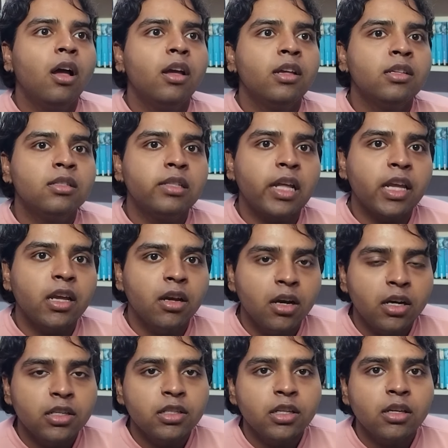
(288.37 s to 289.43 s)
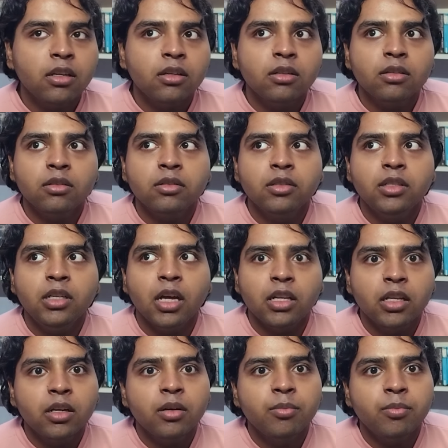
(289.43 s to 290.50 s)
is like hurting the
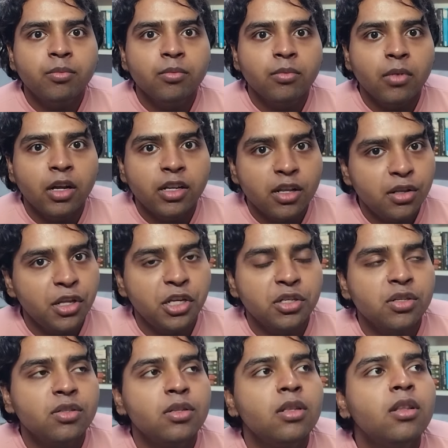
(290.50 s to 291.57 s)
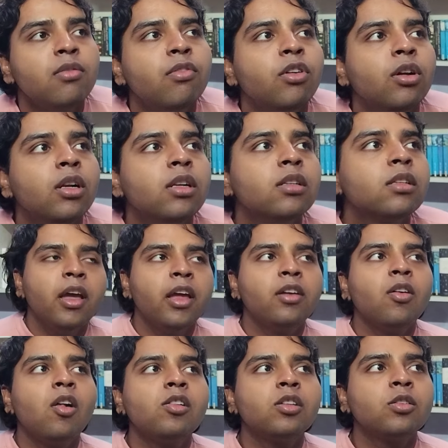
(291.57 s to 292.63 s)
other nations in the world.
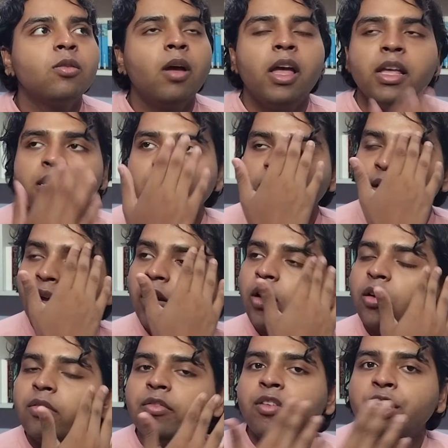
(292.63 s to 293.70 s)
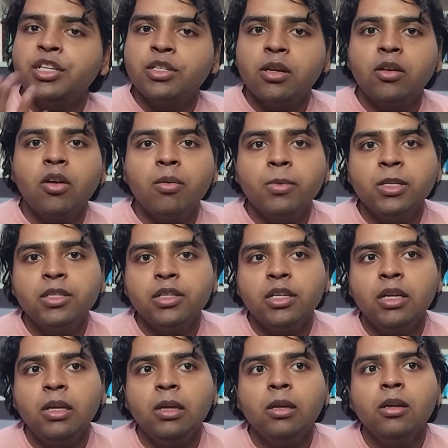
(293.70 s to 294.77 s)
It also has a lot of racial
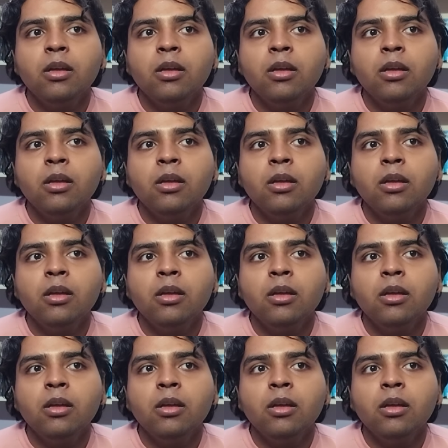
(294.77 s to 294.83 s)
commentary,